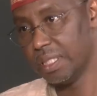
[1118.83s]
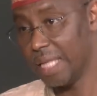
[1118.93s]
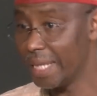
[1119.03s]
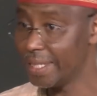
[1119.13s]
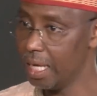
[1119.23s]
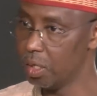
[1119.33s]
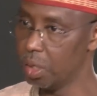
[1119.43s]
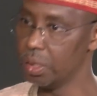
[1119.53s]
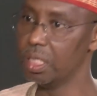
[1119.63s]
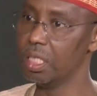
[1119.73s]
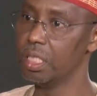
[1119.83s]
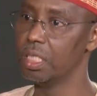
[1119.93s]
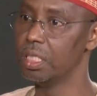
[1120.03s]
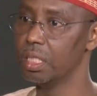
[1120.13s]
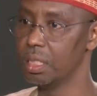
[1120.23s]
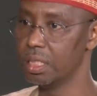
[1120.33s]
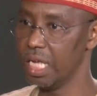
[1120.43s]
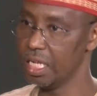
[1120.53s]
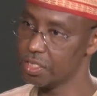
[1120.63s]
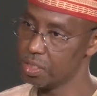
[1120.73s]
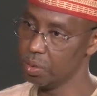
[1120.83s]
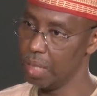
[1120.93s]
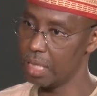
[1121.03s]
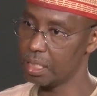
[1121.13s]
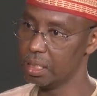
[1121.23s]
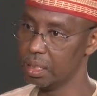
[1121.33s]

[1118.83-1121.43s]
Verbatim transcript: That alone tells you that